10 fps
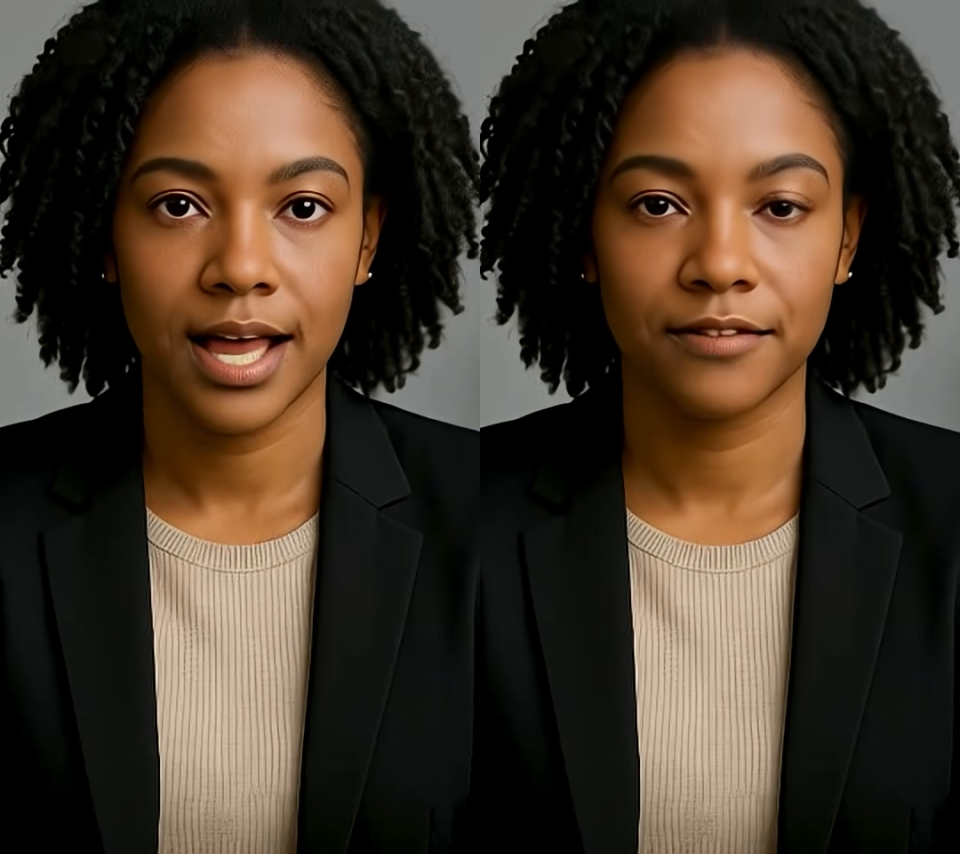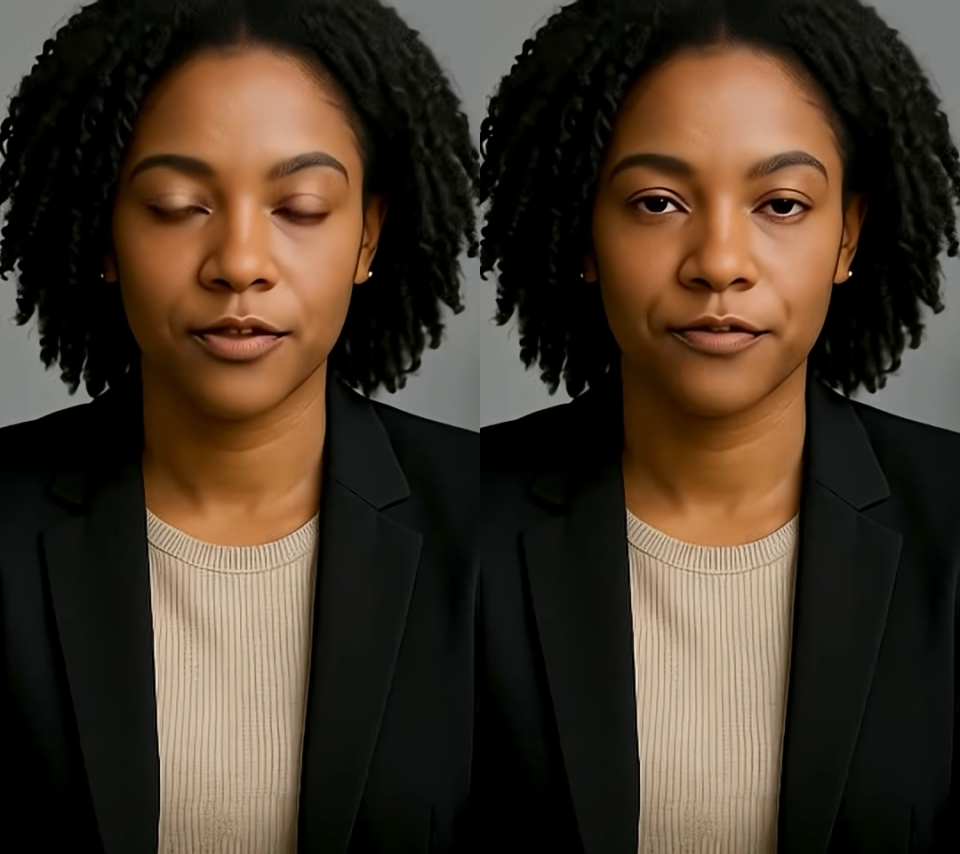
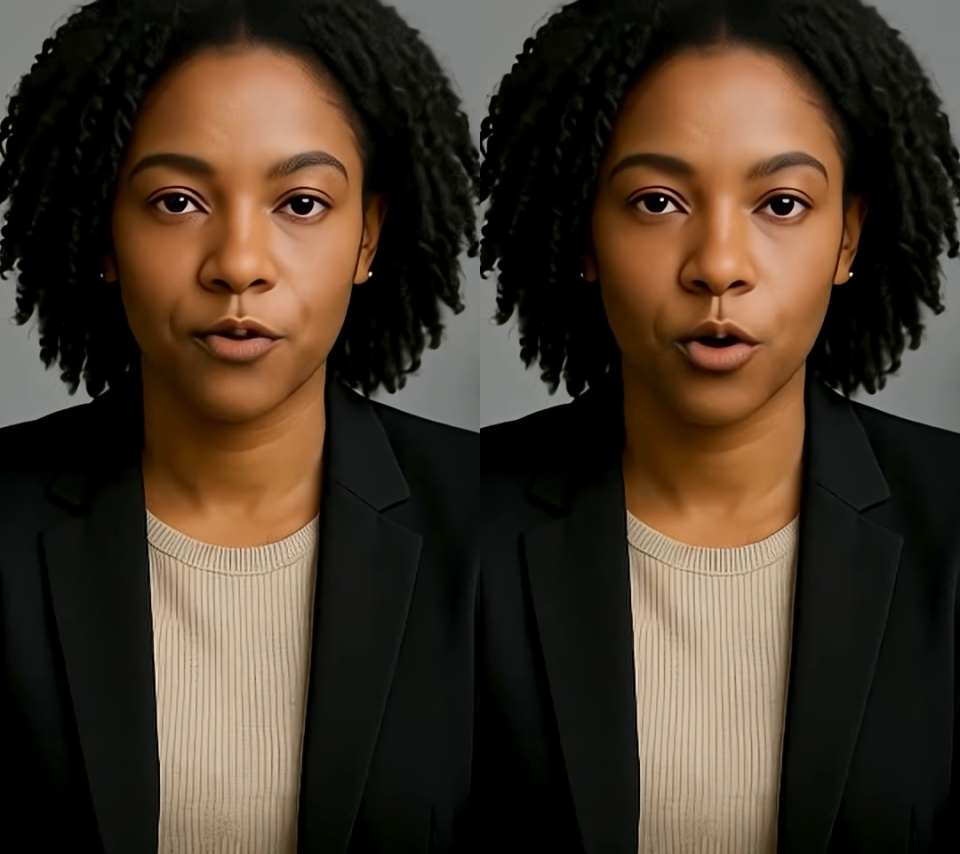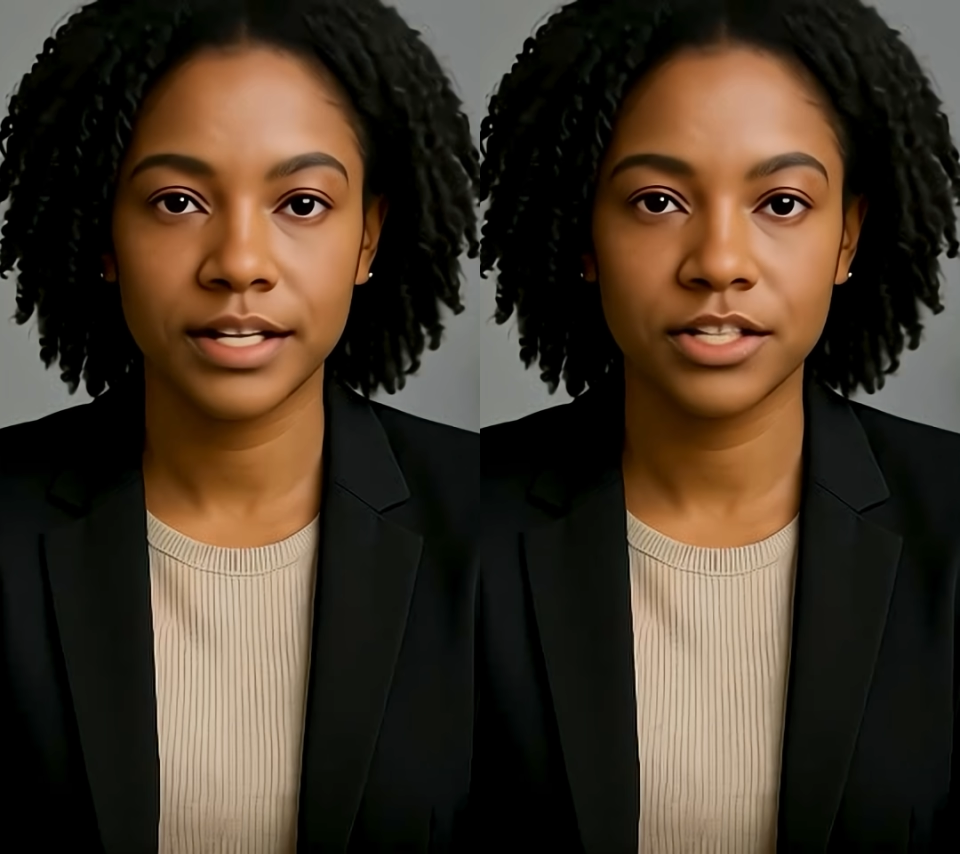and the
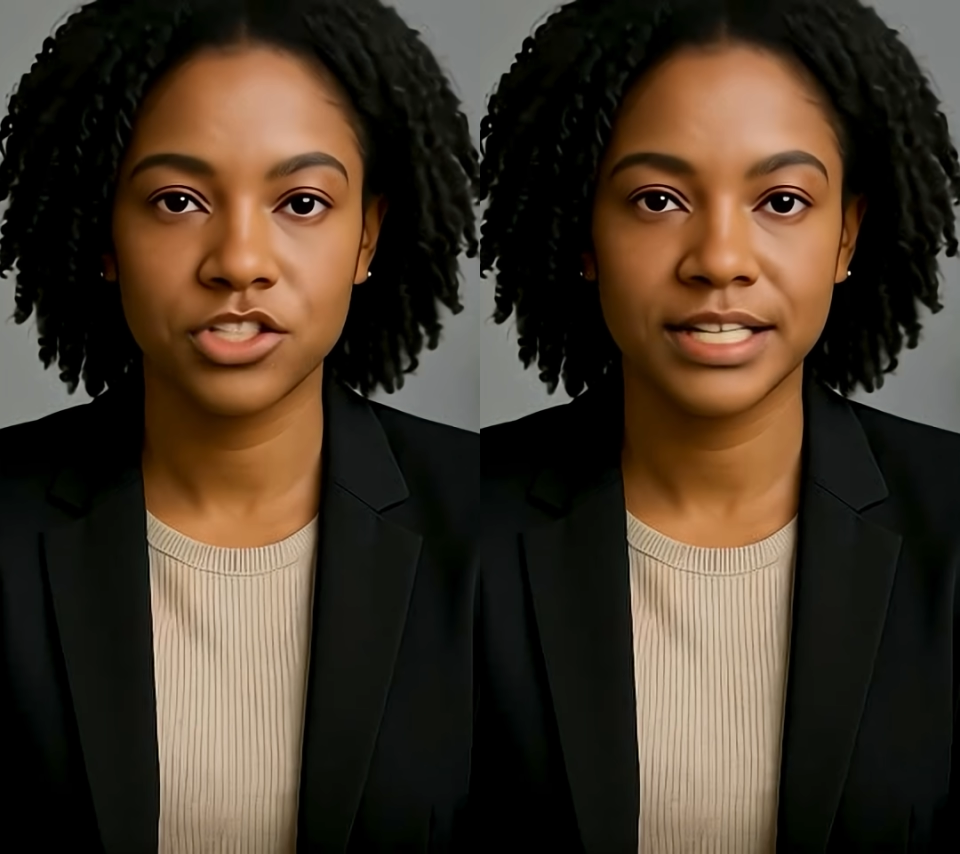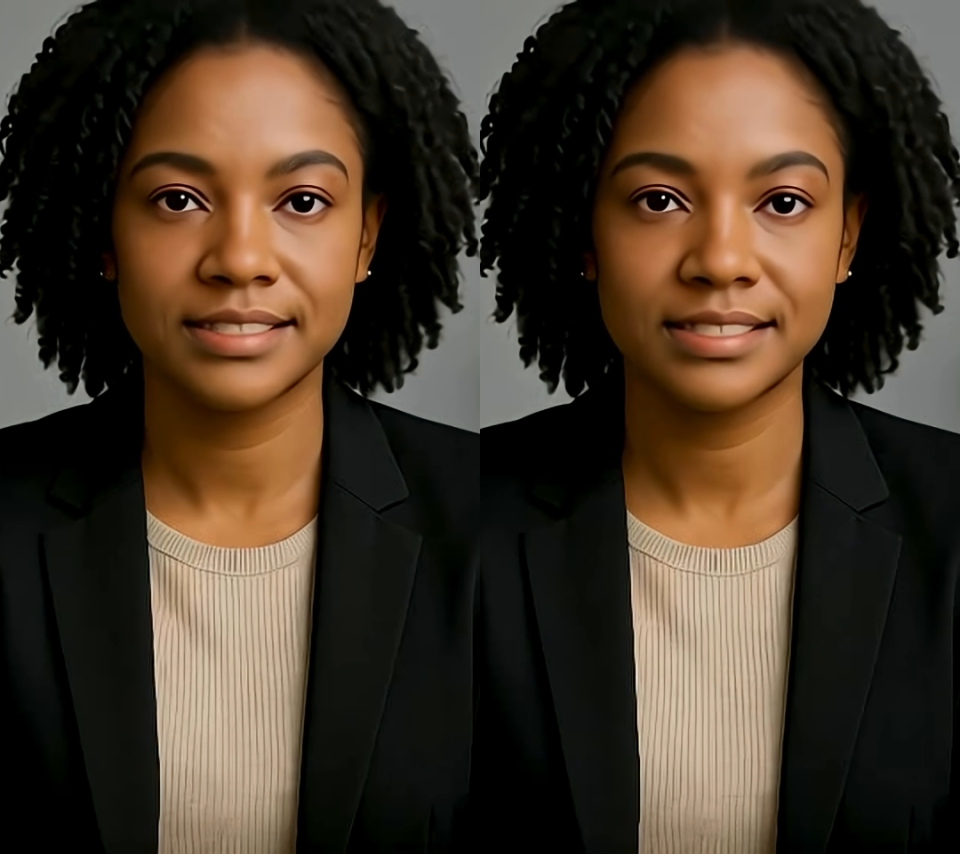
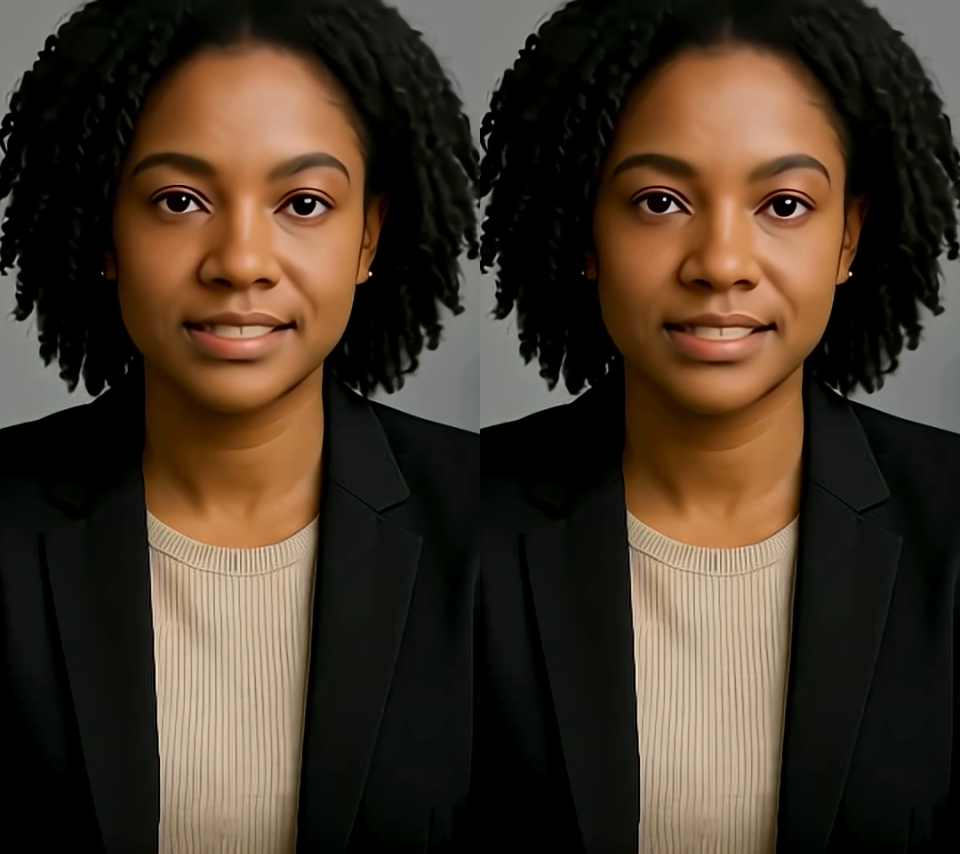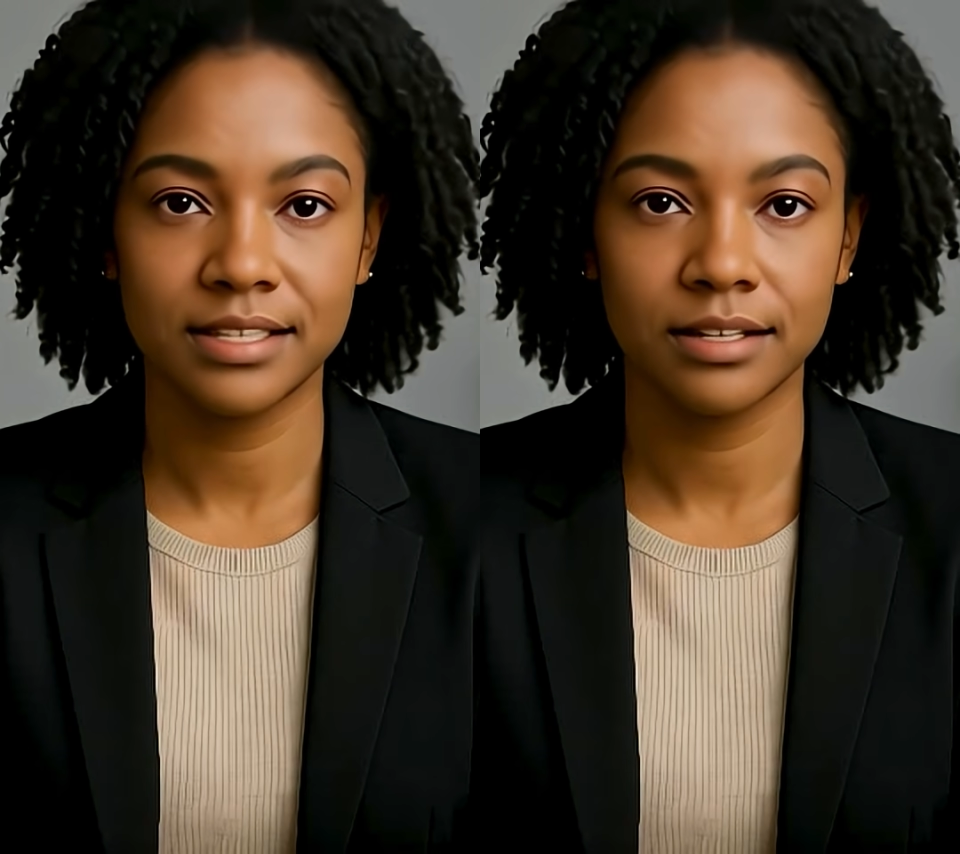voyage is
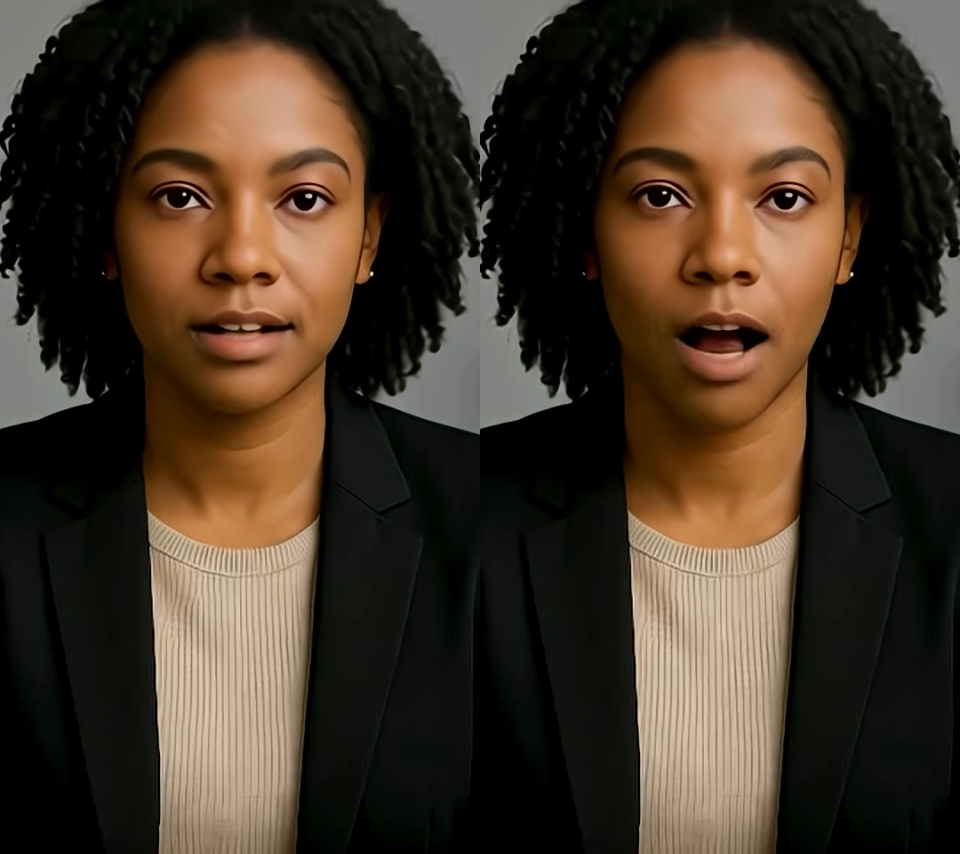still